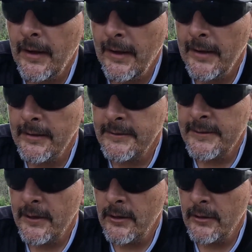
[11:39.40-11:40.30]
And
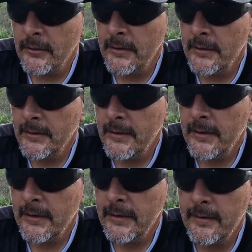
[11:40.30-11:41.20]
so
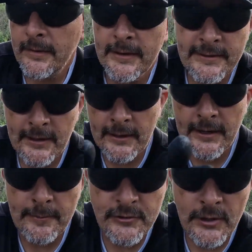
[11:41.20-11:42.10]
this thing
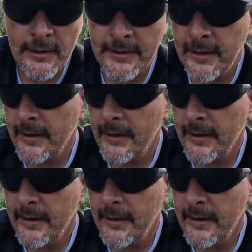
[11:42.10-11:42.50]
keeps shutting